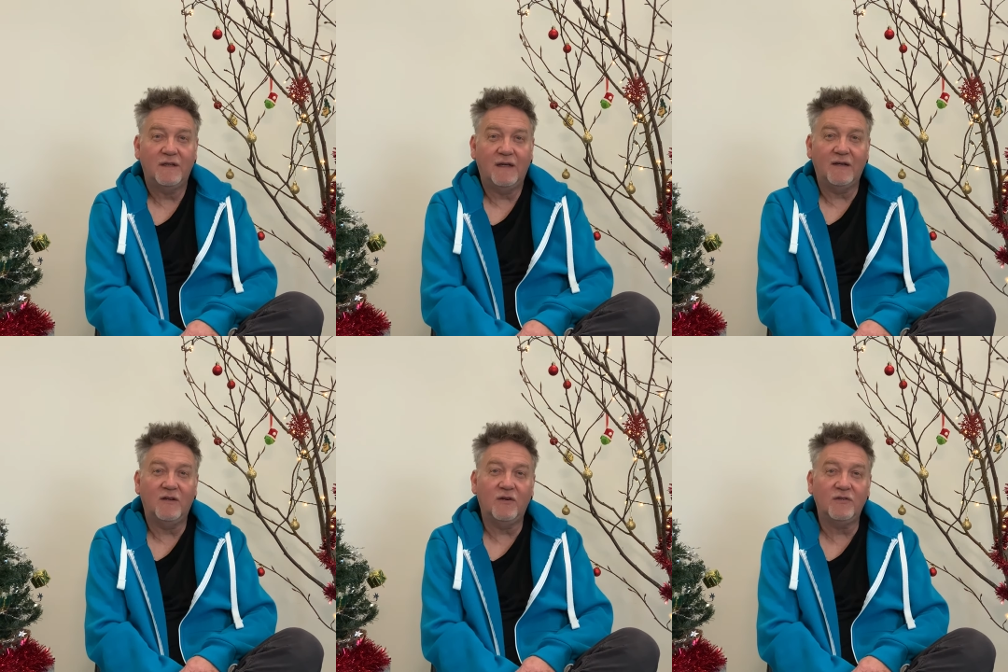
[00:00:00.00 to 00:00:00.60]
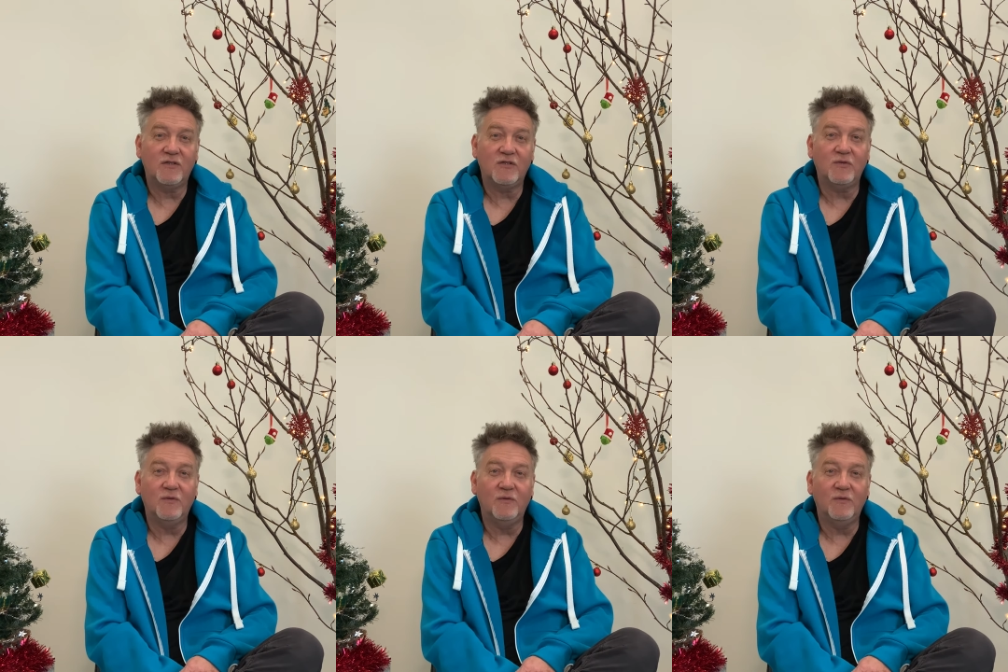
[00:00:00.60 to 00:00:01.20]
And God
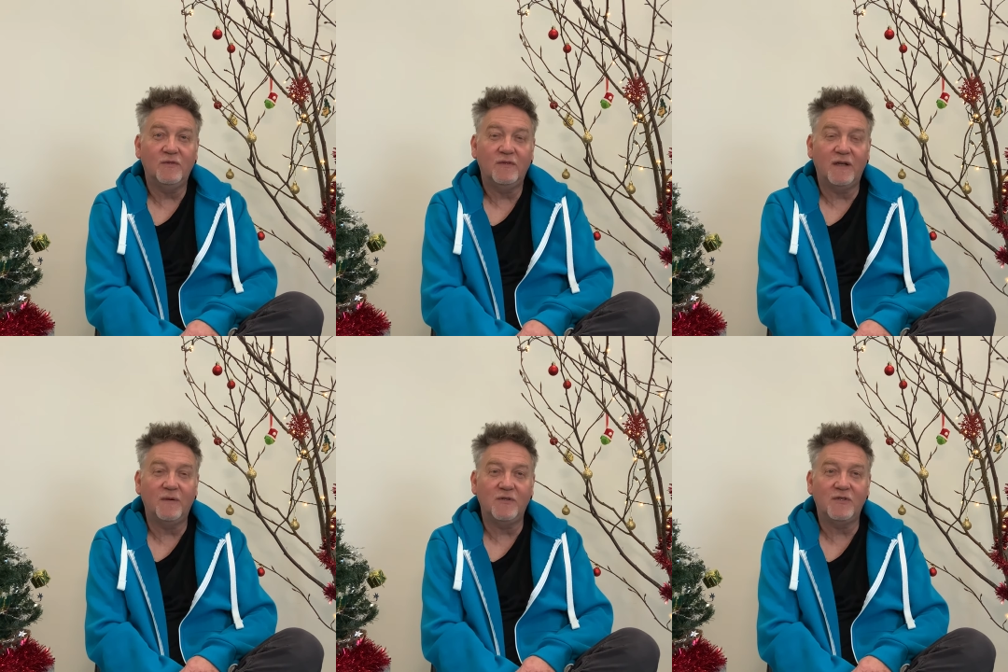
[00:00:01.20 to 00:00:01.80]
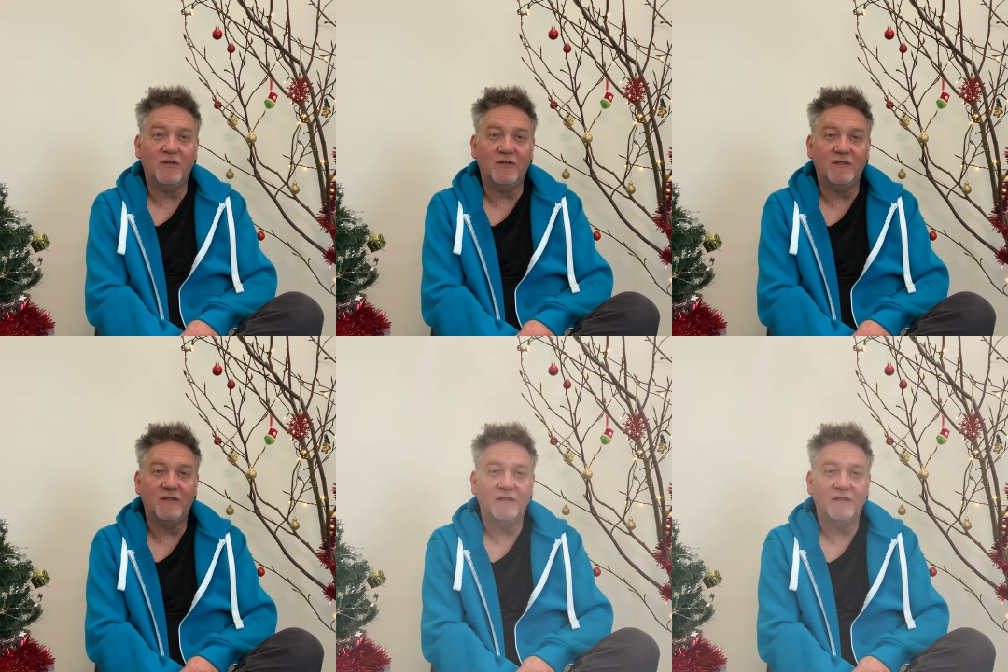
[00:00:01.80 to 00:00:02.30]
saw that it was good.